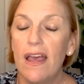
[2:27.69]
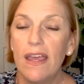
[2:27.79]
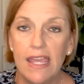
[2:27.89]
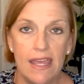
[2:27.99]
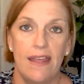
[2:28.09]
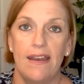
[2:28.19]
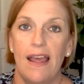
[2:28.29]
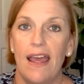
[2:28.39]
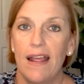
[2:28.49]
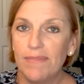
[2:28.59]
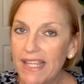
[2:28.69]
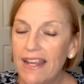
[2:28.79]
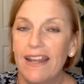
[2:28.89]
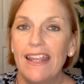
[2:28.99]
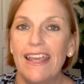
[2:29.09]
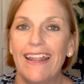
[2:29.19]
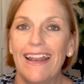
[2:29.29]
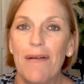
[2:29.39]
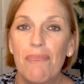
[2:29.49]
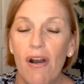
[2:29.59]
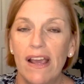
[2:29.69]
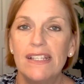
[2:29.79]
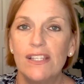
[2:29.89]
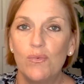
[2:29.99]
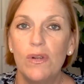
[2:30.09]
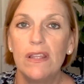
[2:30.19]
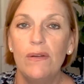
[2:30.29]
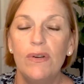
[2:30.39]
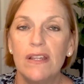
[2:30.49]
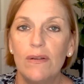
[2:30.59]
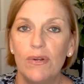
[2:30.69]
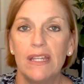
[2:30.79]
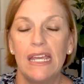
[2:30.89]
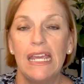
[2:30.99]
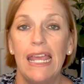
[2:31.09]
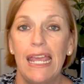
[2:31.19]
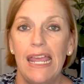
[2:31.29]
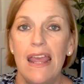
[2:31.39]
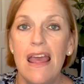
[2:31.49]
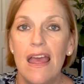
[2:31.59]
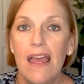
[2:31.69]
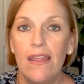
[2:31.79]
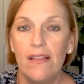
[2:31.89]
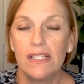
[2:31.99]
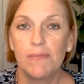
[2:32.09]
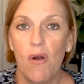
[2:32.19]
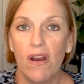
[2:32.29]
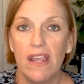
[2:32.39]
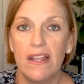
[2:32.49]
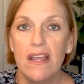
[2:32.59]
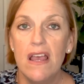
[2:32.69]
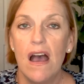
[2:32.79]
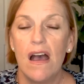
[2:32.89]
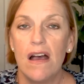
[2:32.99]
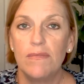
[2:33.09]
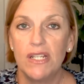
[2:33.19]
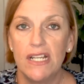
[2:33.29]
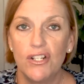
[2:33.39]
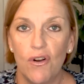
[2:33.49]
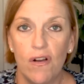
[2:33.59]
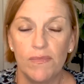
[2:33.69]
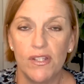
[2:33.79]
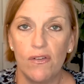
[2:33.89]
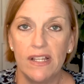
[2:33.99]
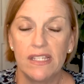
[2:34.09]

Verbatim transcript: Again, I'm saying it again, price is really, really, really key in this market um, to get your home sold.